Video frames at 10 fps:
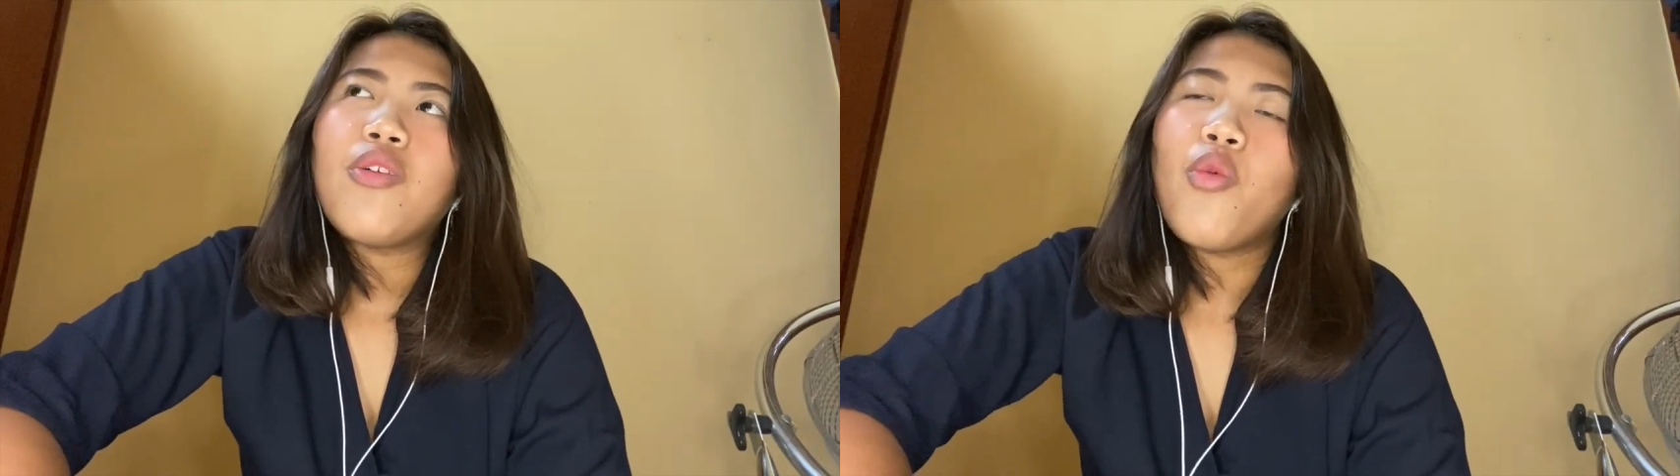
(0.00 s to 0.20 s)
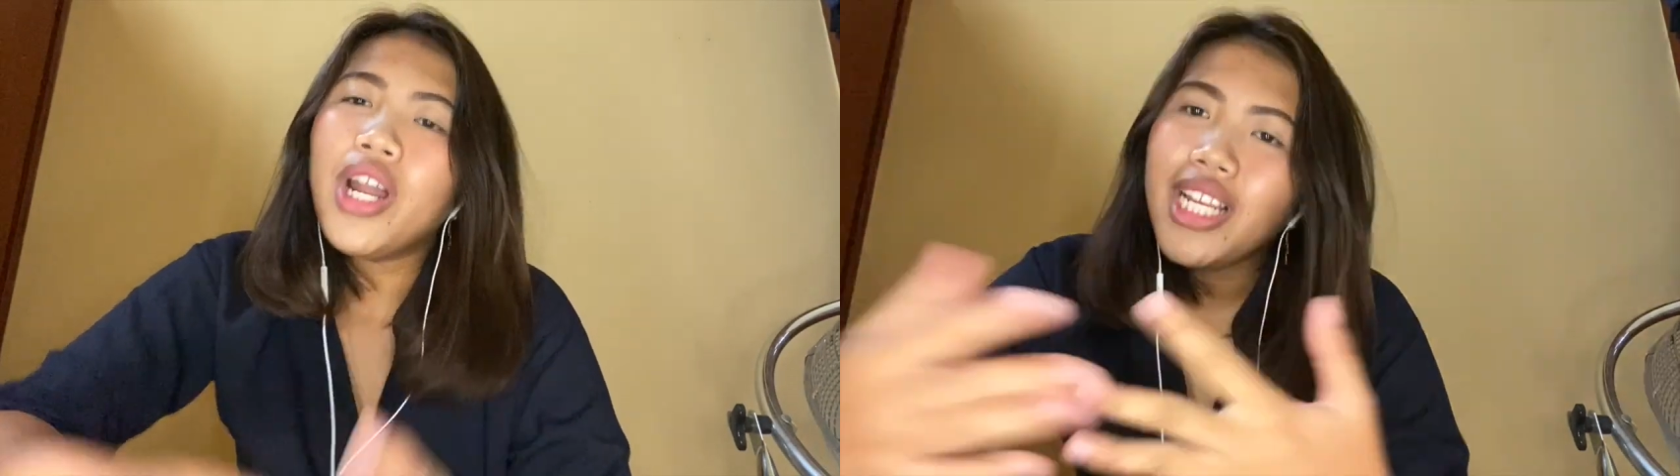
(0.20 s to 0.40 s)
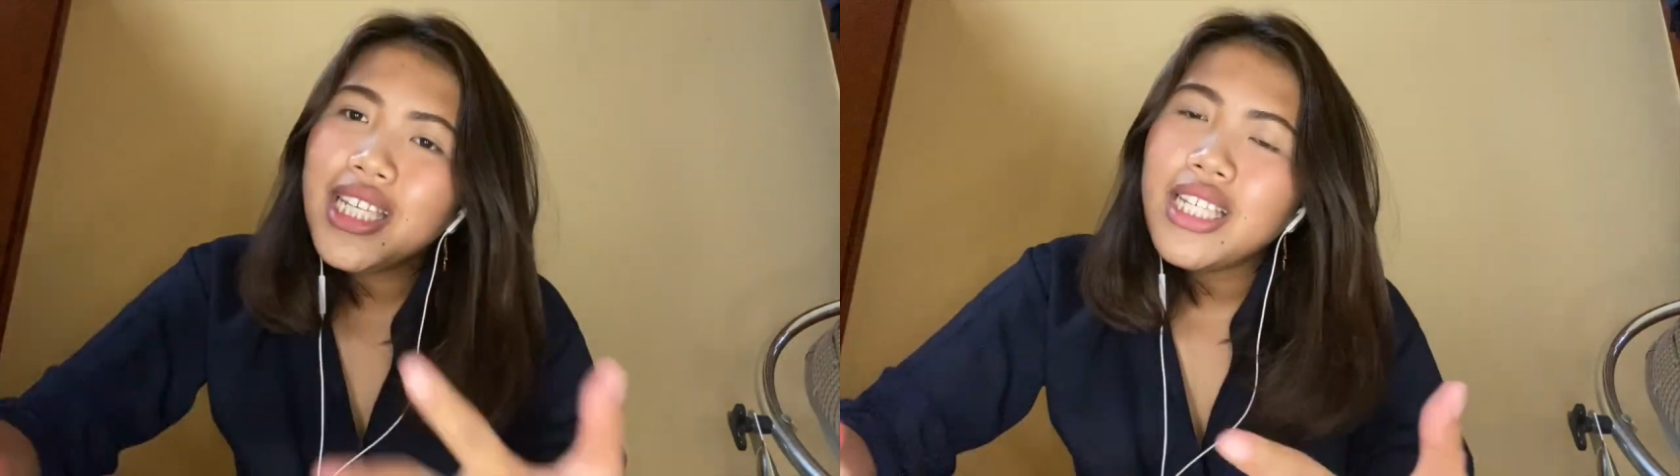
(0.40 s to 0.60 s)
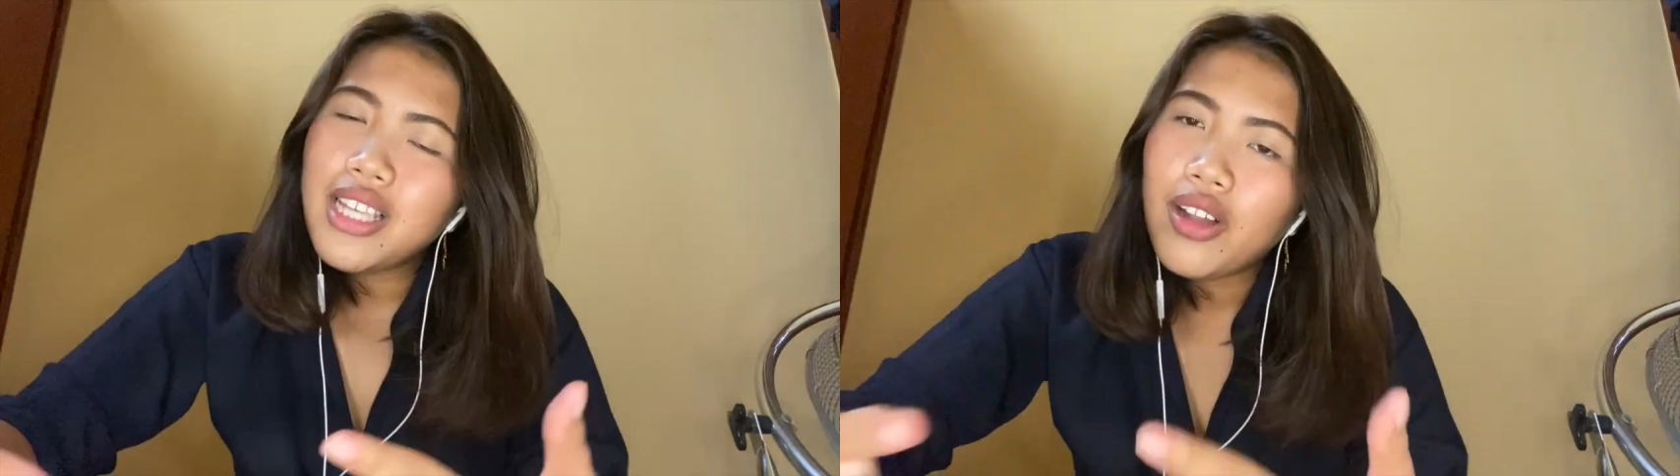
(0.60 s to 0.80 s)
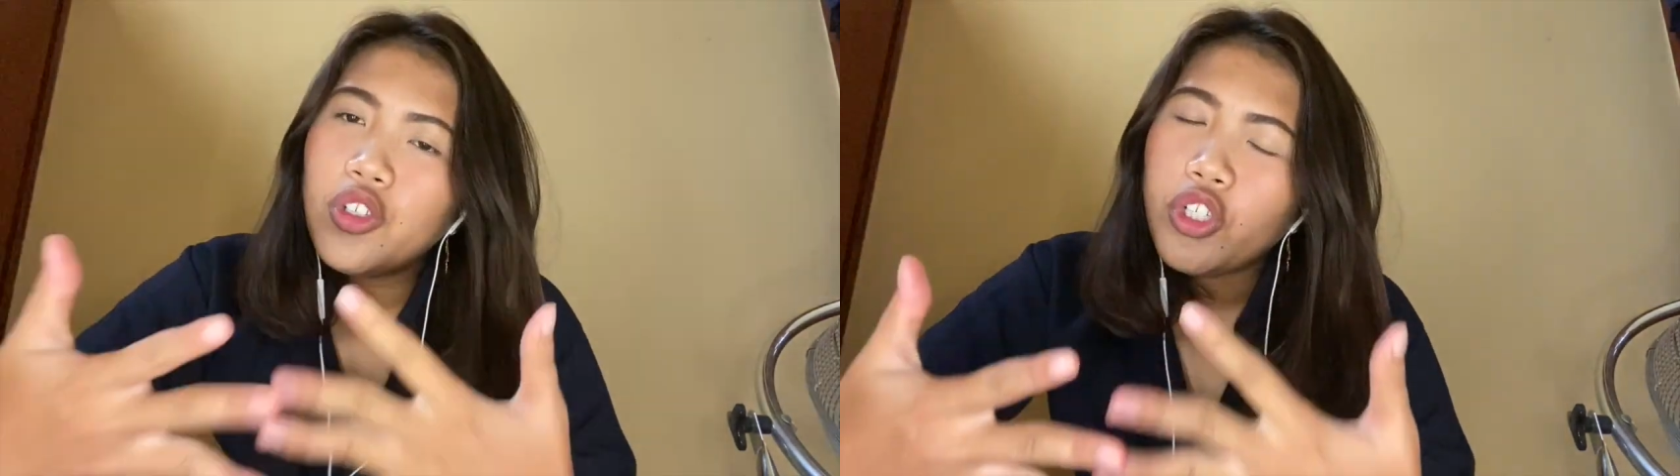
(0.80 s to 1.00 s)
what is the
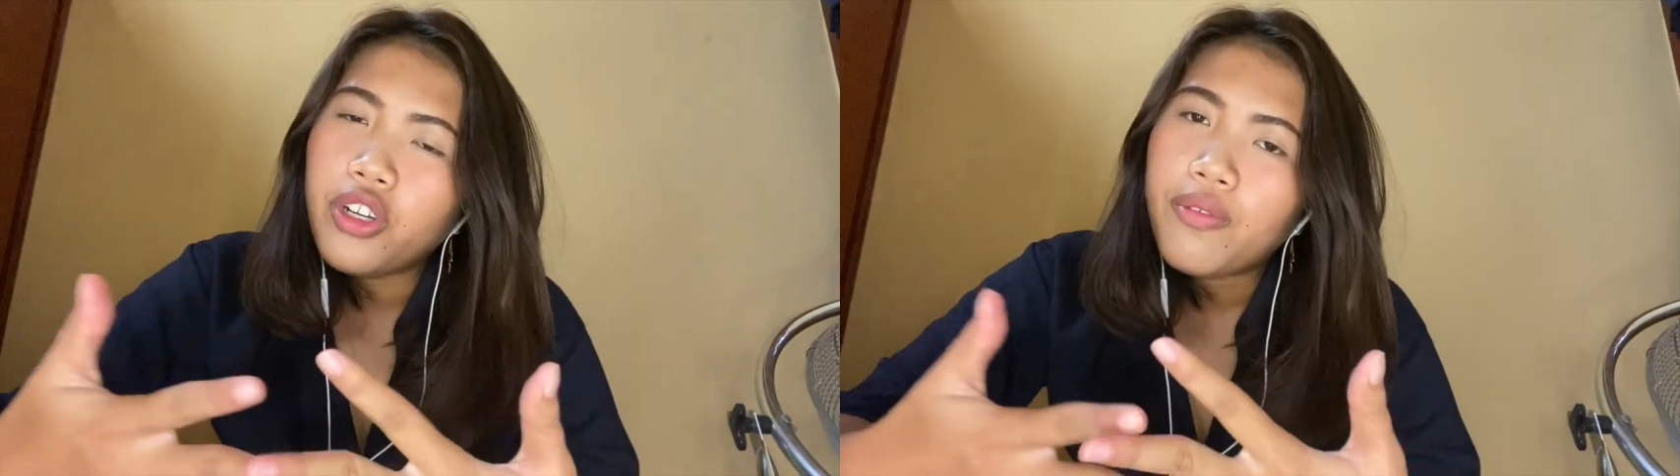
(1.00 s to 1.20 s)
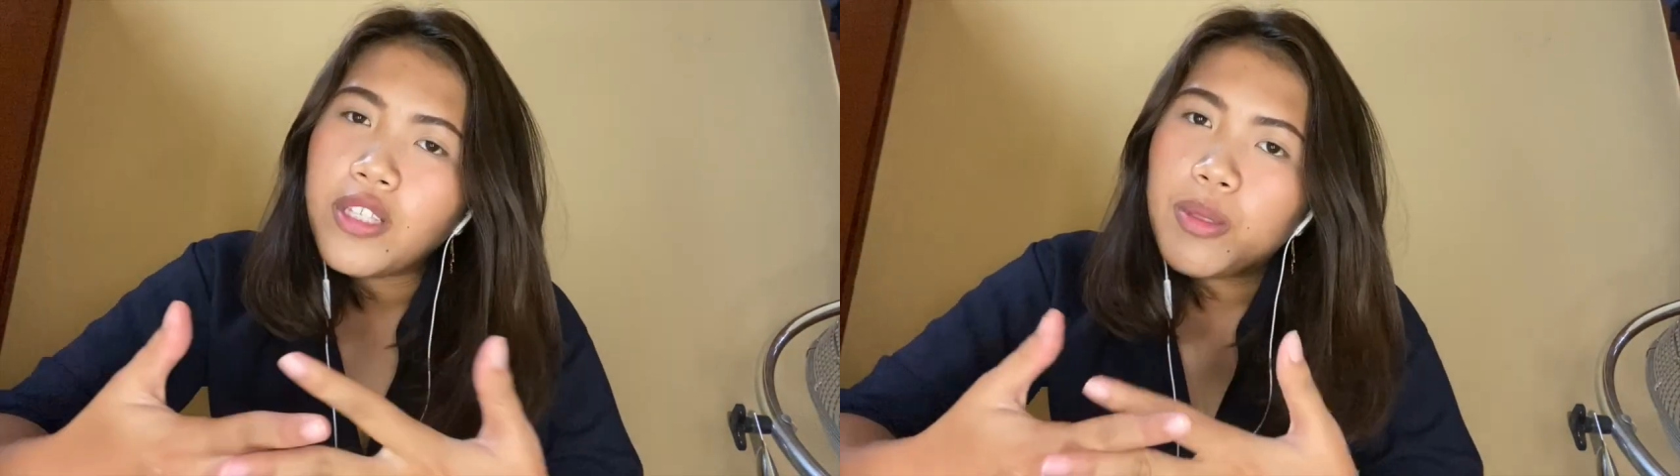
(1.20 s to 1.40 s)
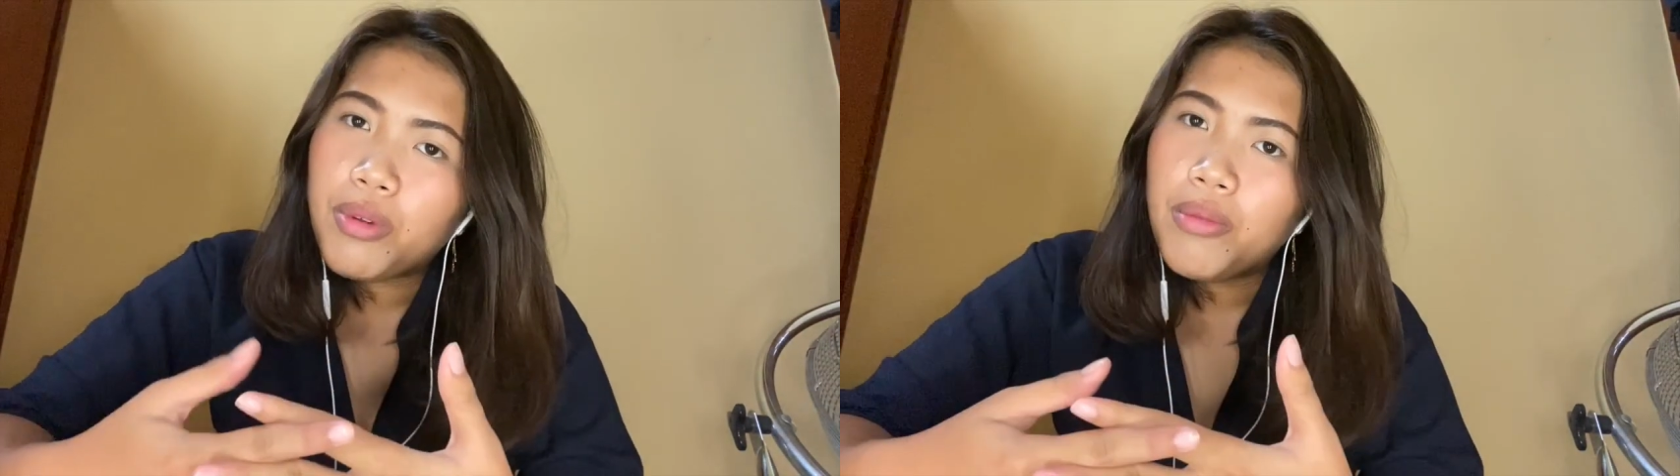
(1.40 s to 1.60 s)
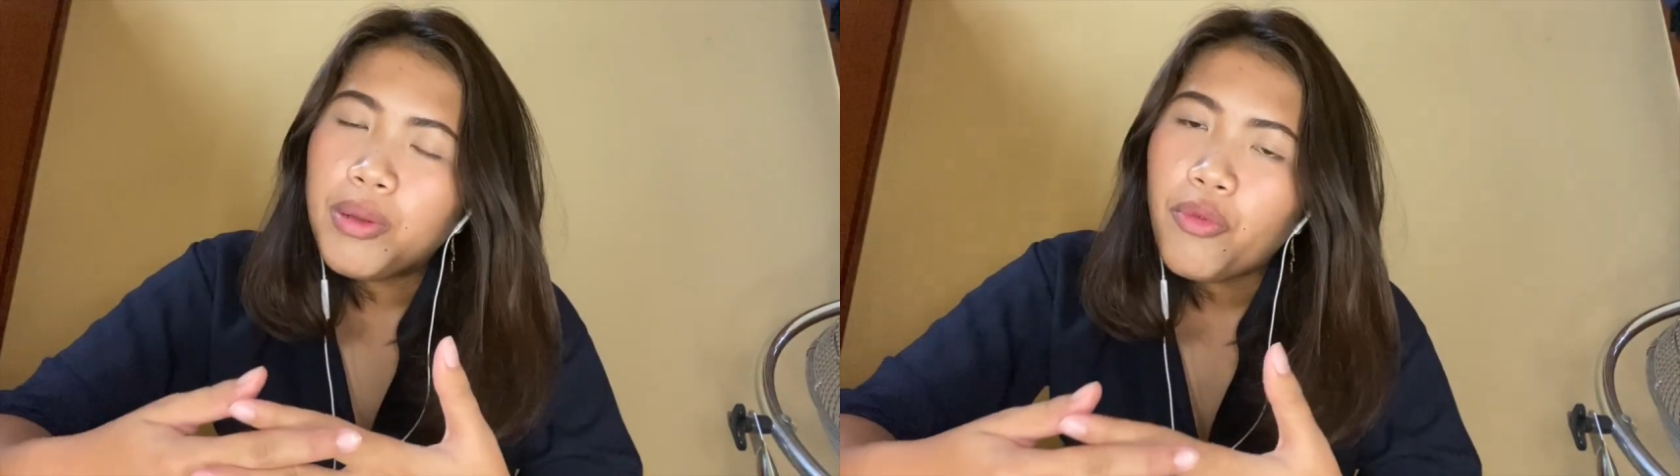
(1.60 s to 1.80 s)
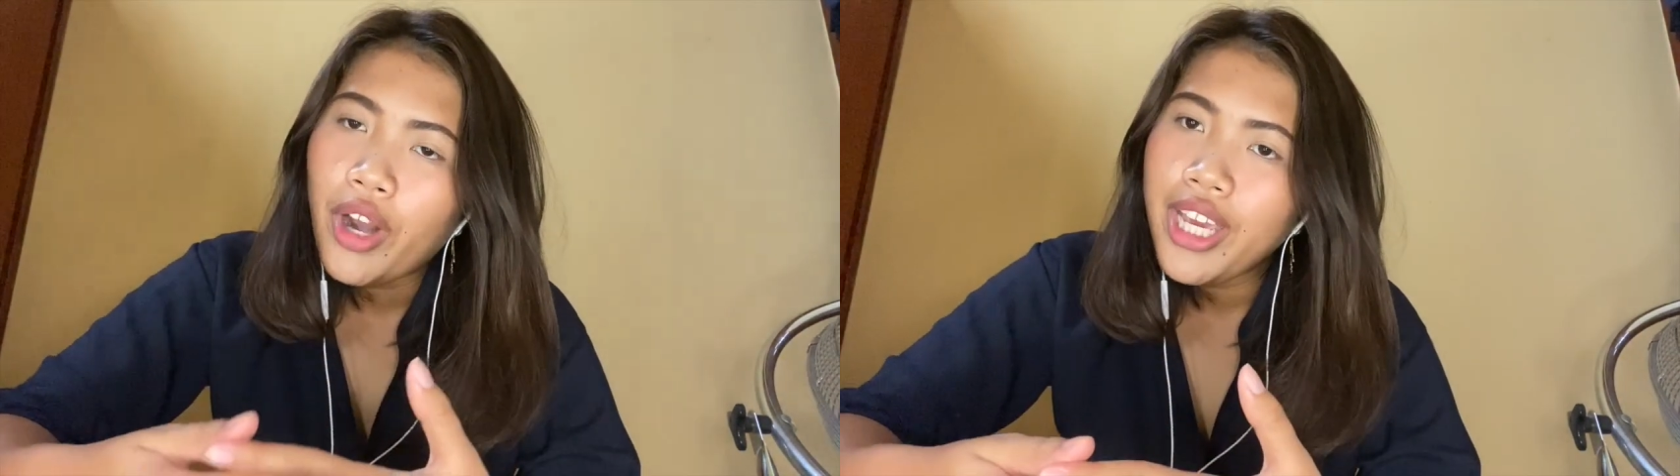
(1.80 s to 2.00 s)
solution of this
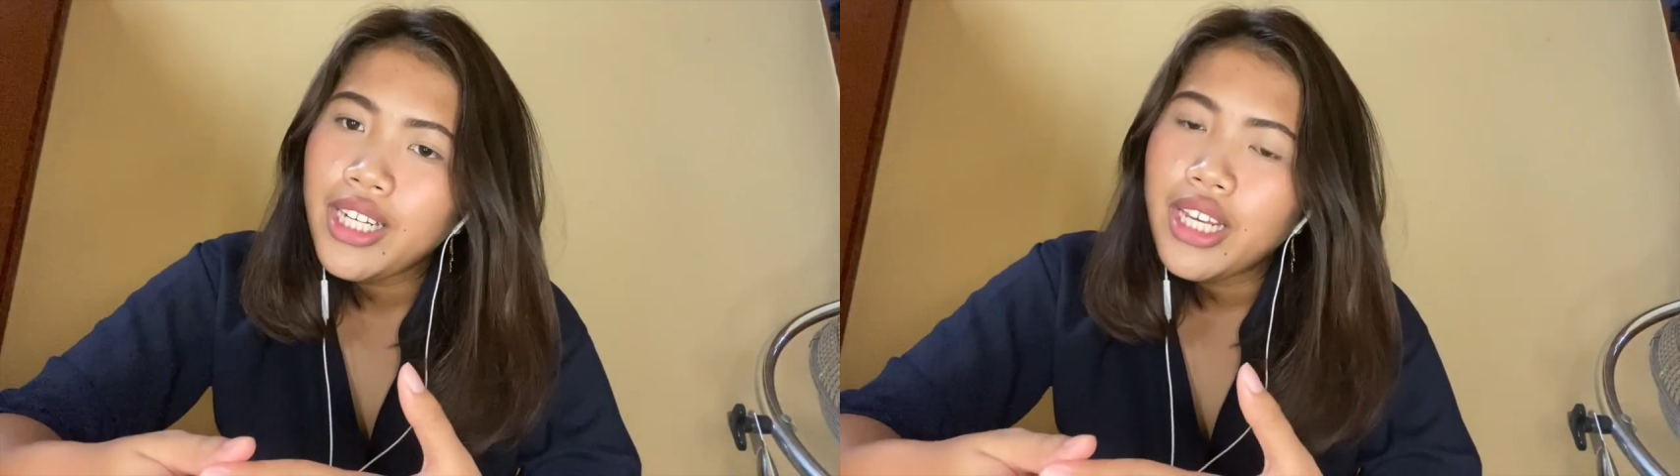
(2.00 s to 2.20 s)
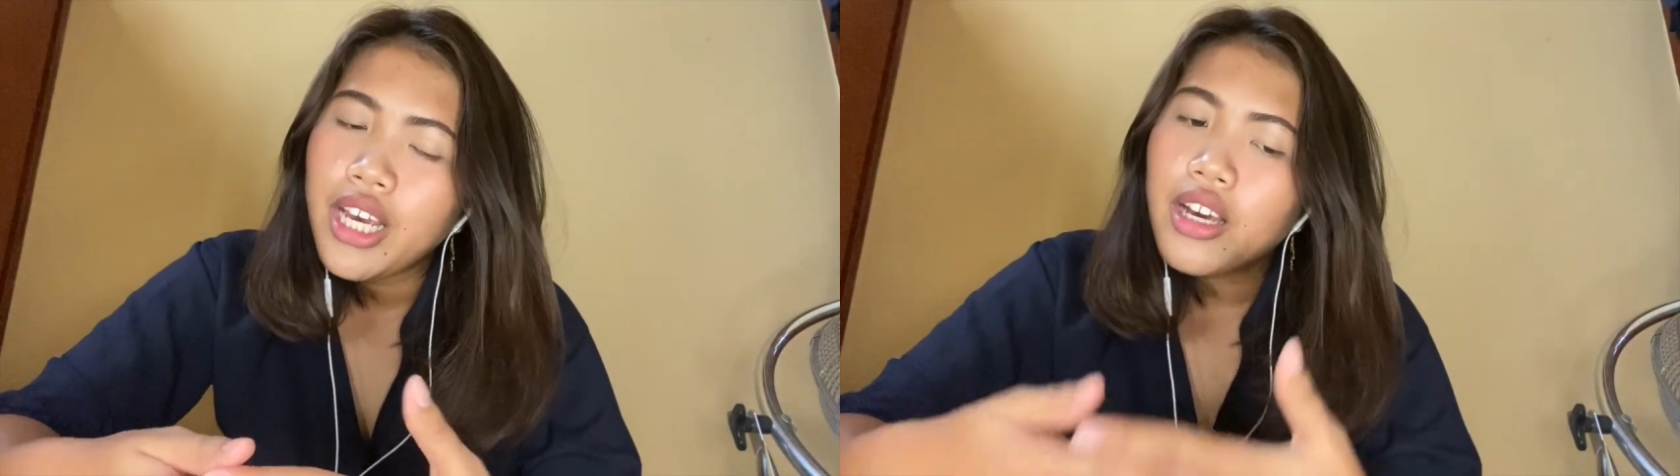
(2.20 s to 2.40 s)
problem, right?